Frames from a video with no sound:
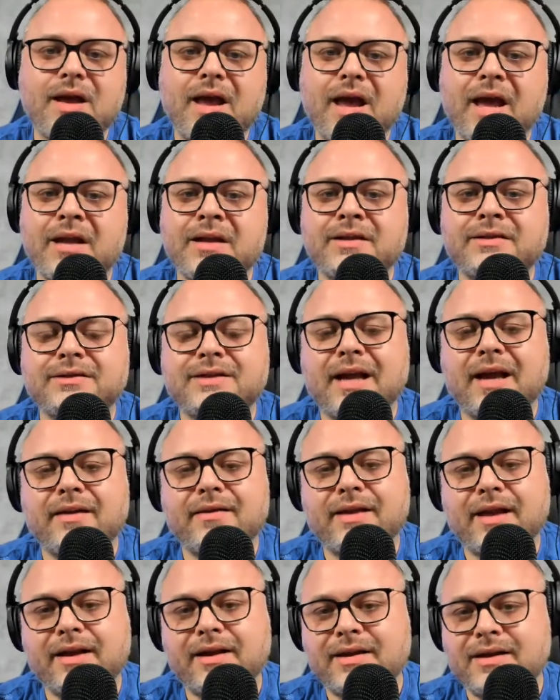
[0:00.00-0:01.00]
And he's got
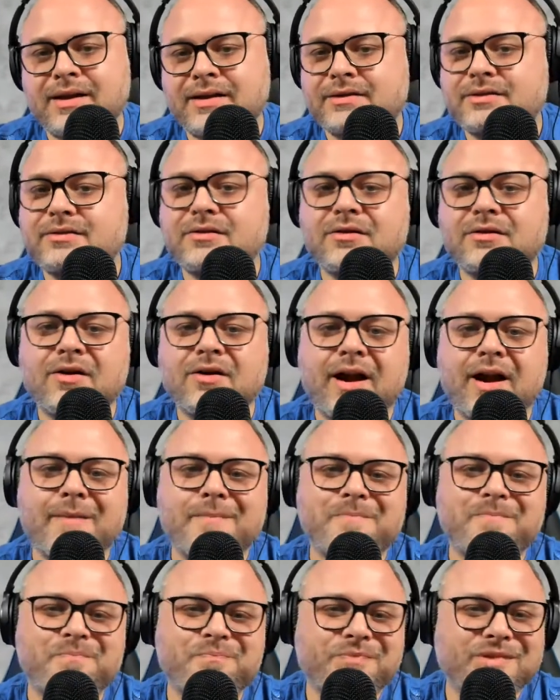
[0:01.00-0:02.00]
like an
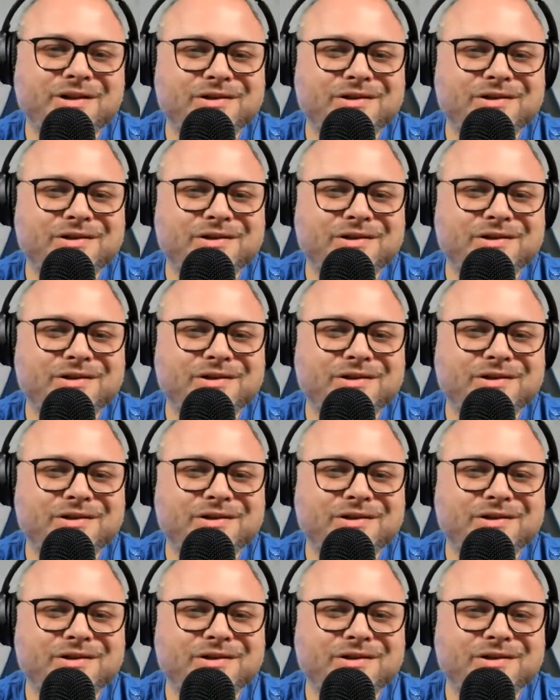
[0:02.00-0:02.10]
Instagram